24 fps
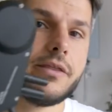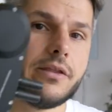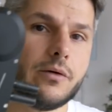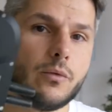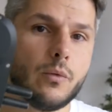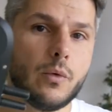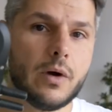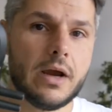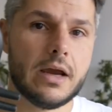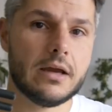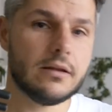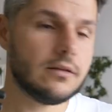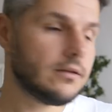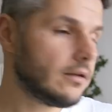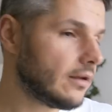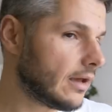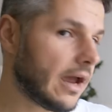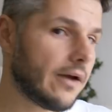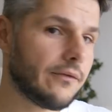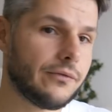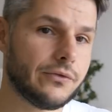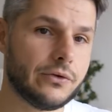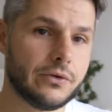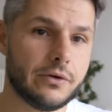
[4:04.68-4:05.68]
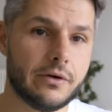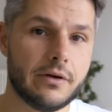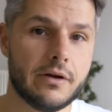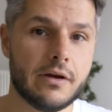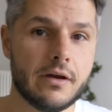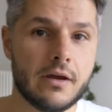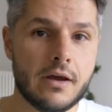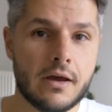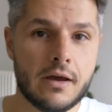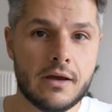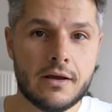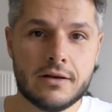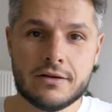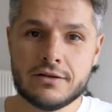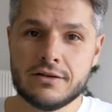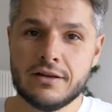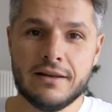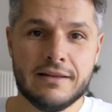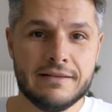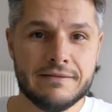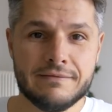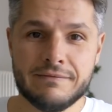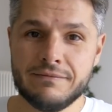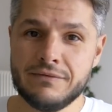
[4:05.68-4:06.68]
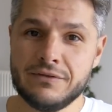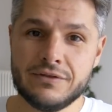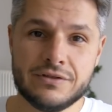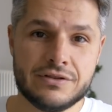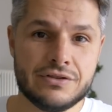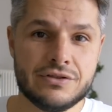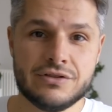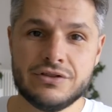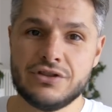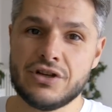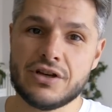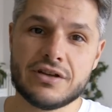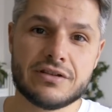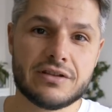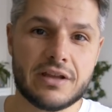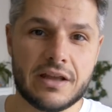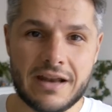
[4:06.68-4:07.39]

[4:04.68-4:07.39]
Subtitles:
the weight after just